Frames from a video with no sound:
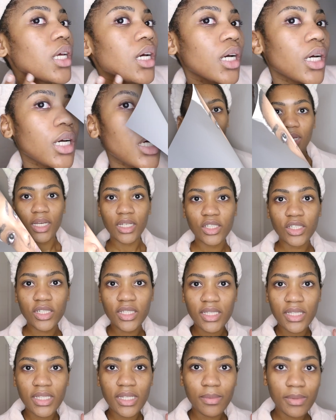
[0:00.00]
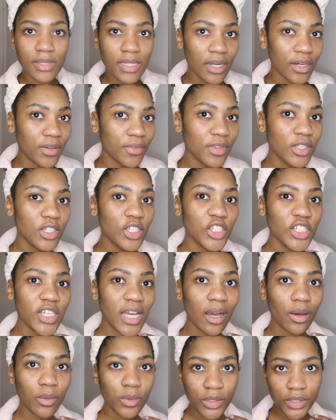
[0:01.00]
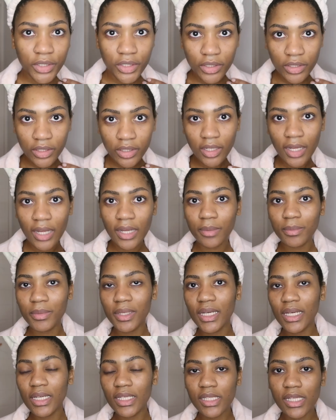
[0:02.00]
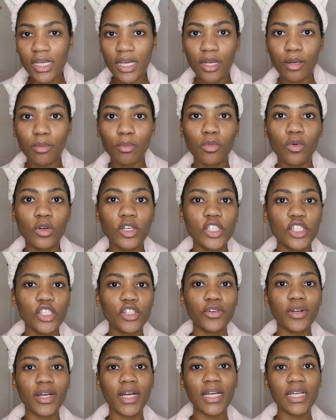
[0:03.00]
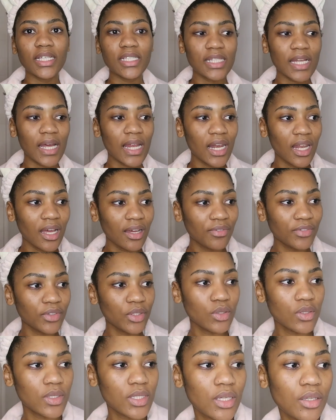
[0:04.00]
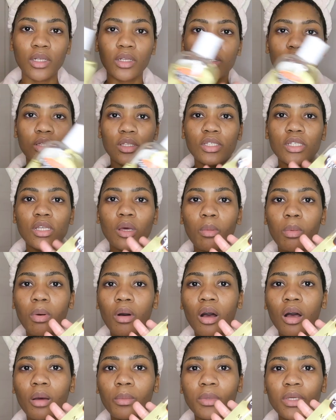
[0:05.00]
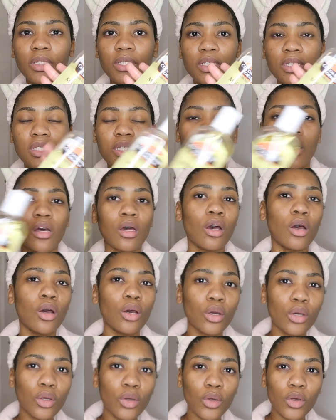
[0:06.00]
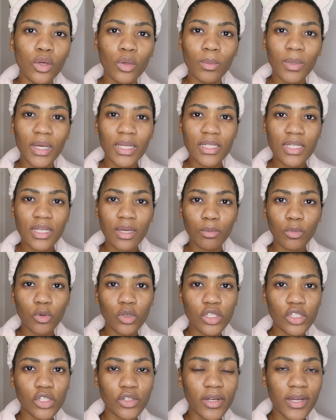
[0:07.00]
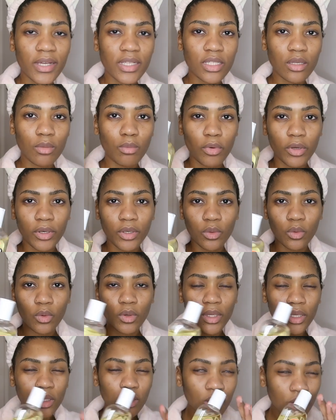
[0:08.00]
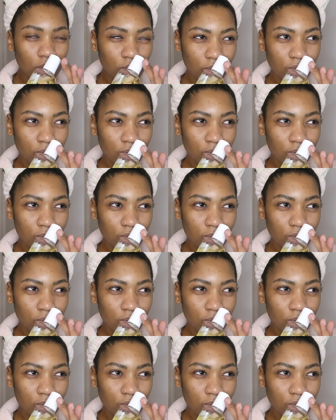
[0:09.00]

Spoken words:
I just stepped out of the shower. I'm nice and moisturized. I love using this Palmer's cocoa butter moisturizing body oil.